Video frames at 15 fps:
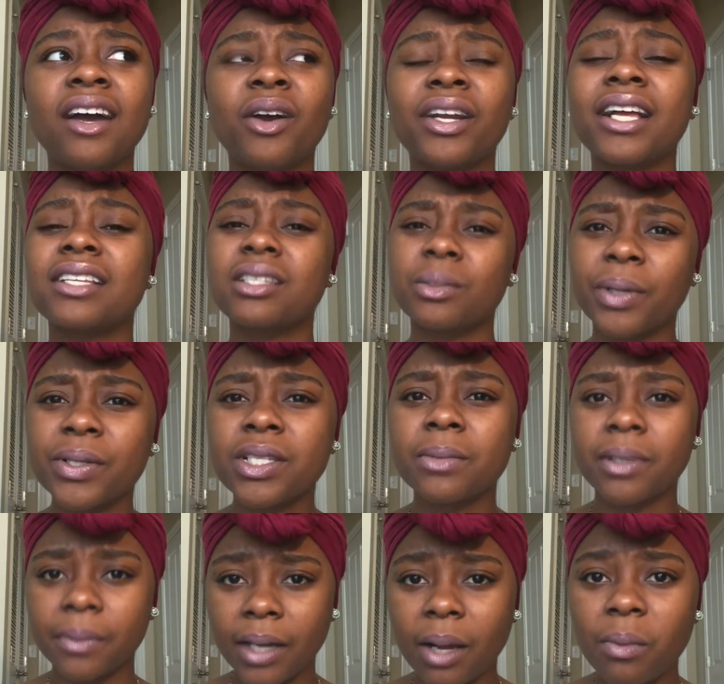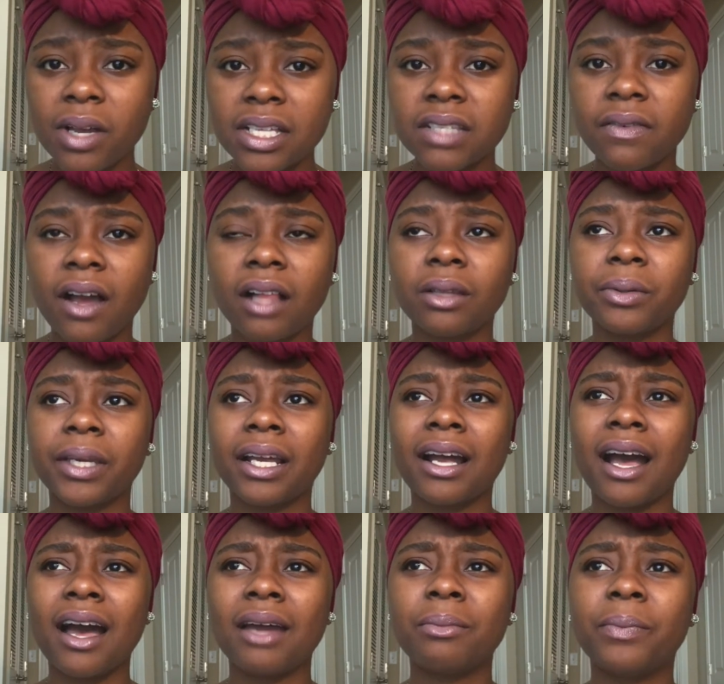Or not supposed to be, but I was following
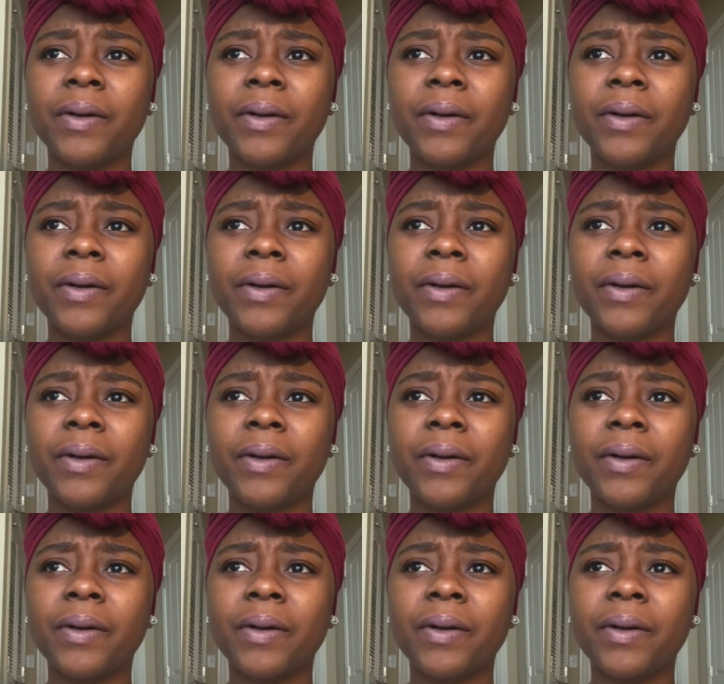God.